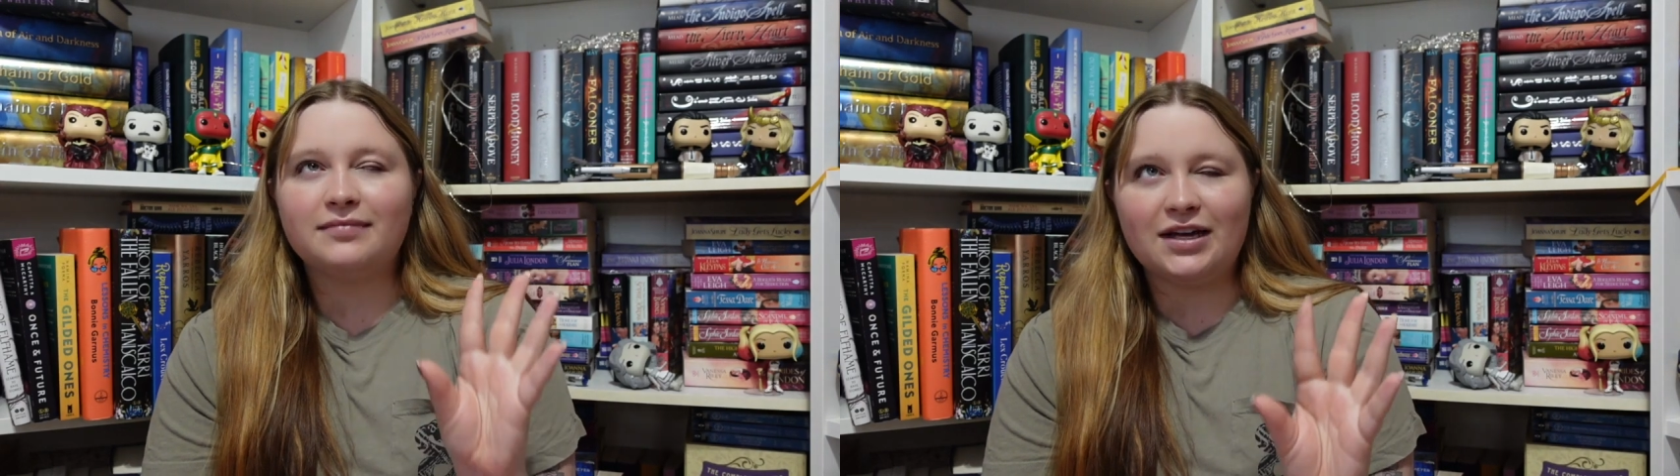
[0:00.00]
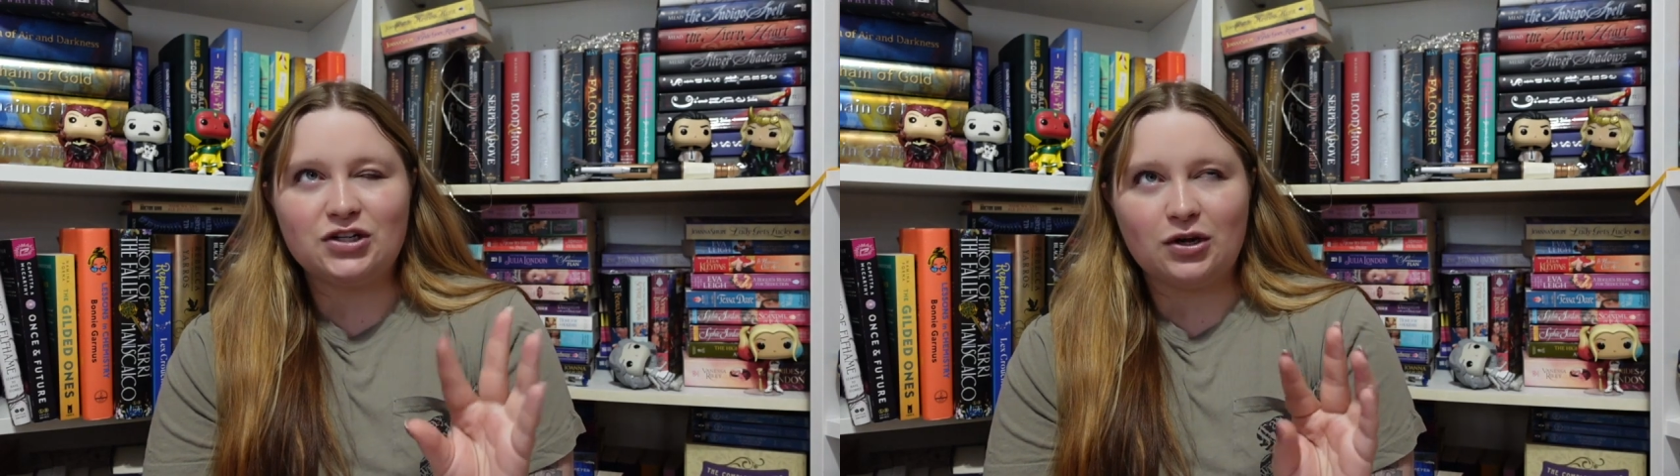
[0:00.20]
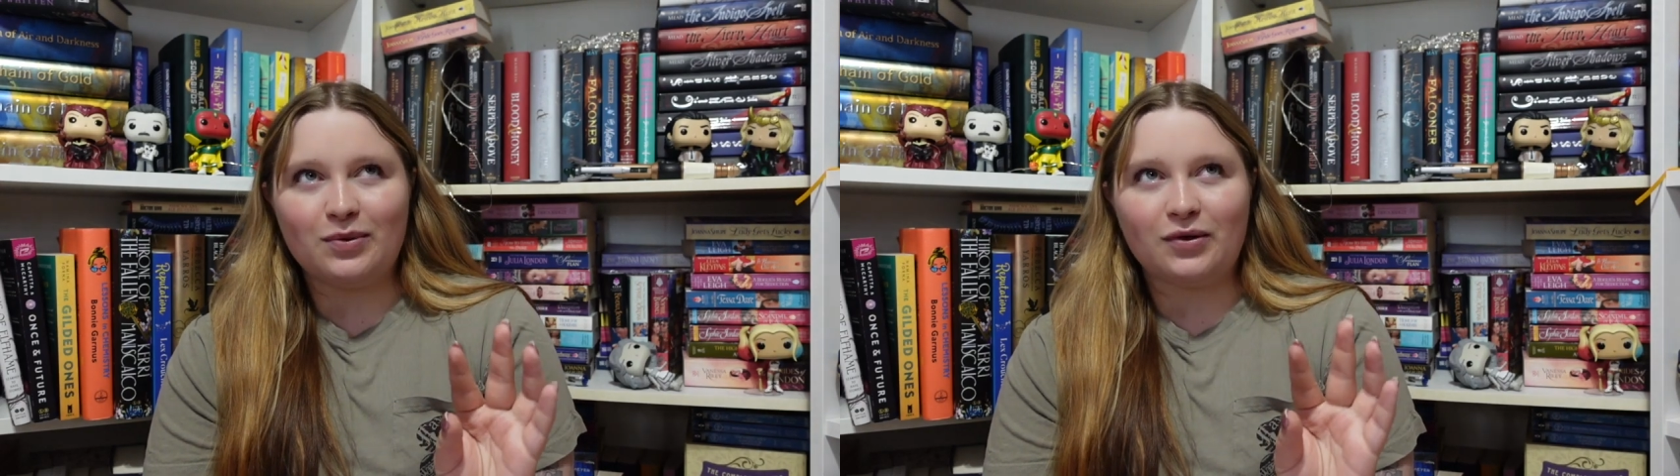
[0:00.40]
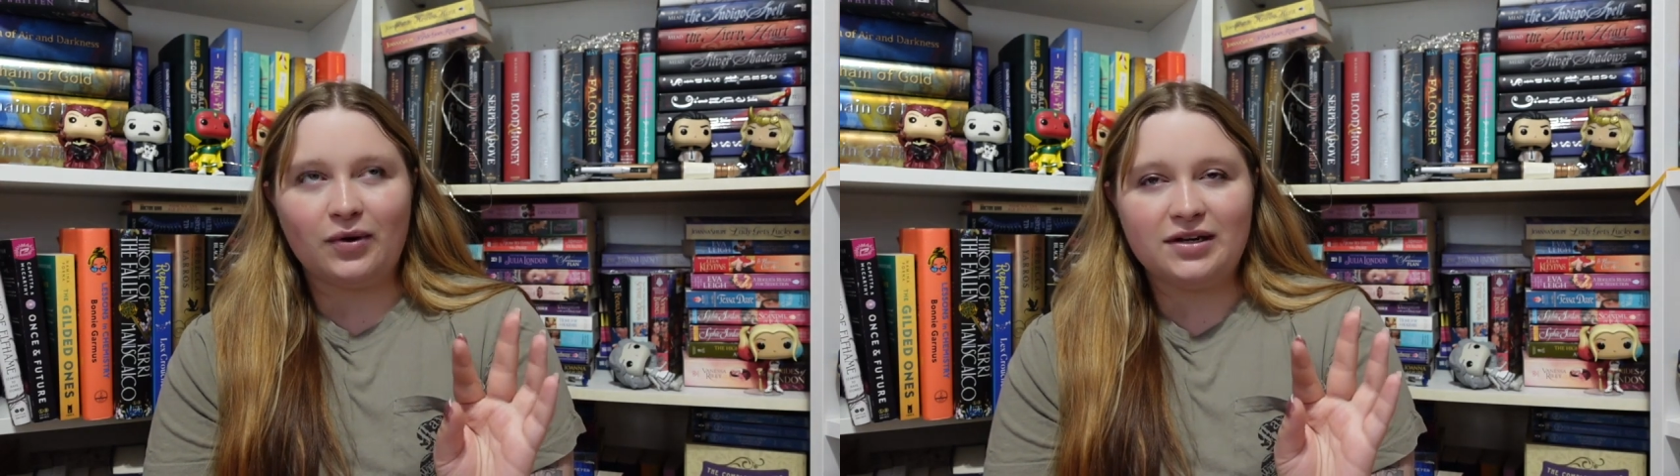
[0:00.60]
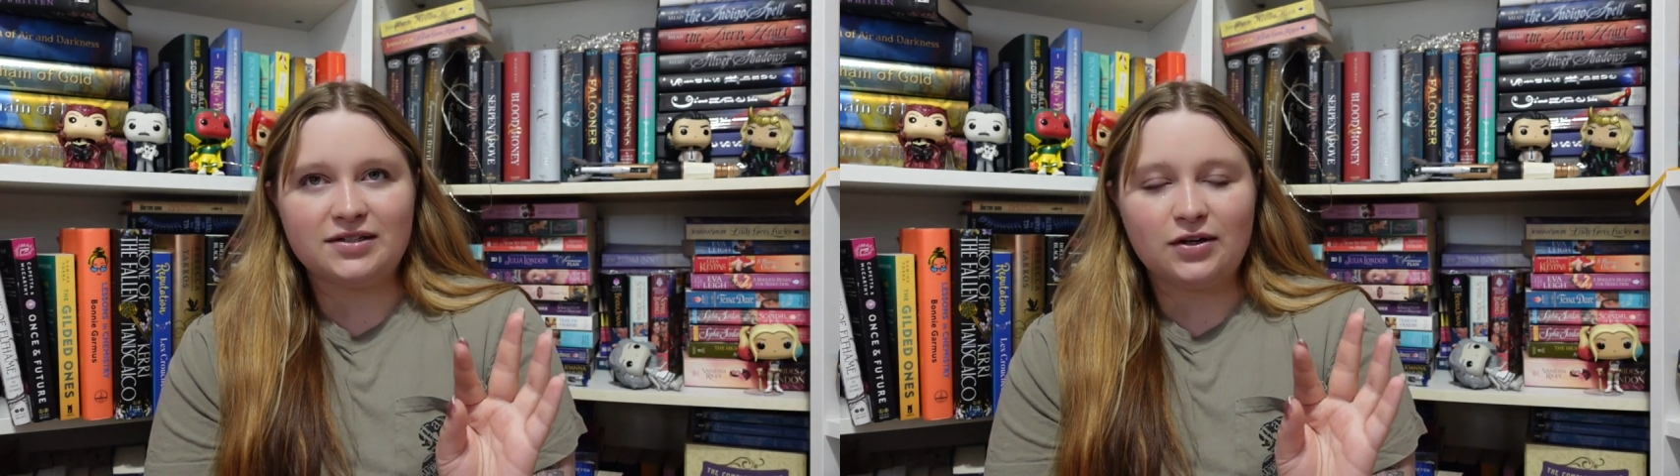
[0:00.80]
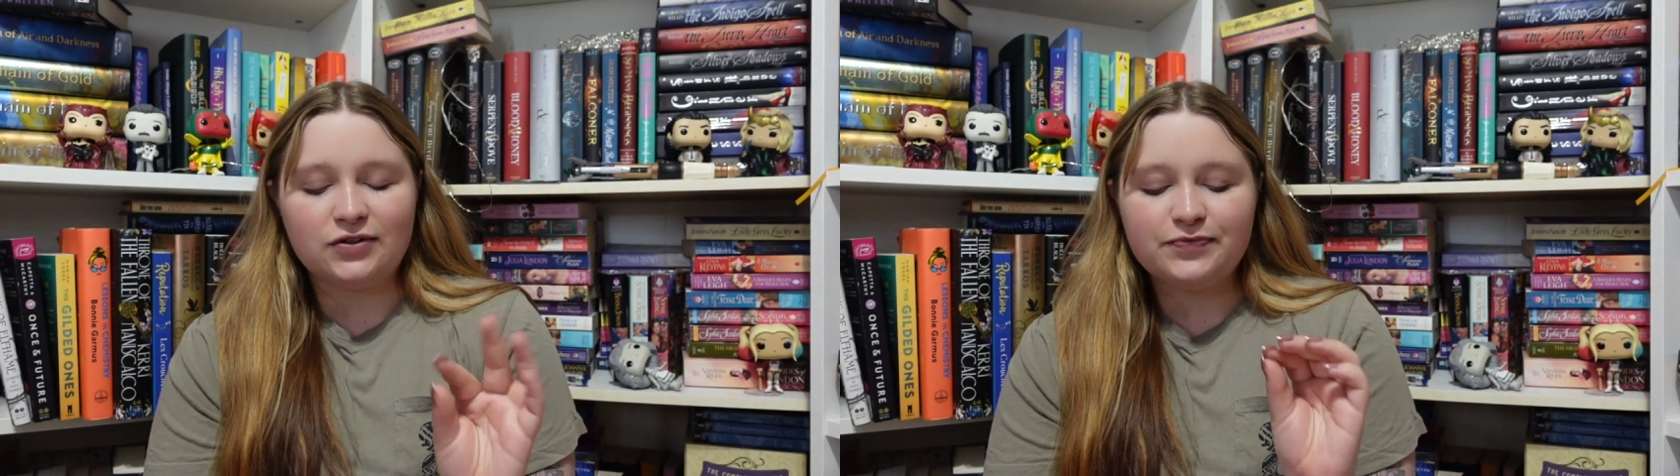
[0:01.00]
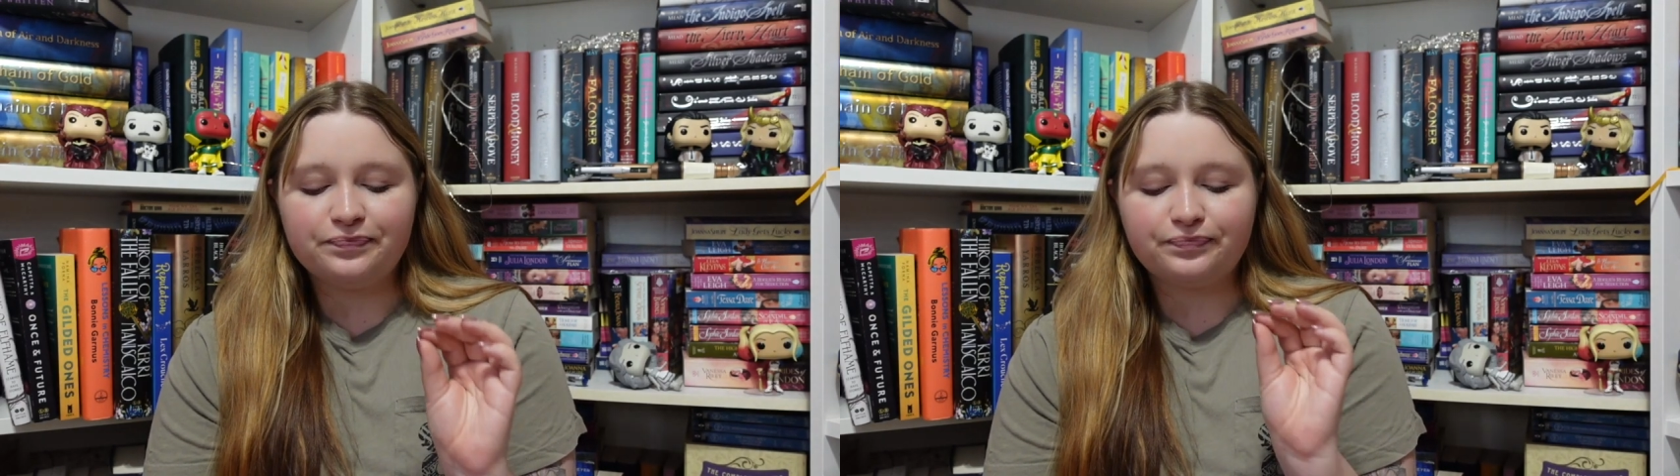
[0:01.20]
I took it with a grain of salt.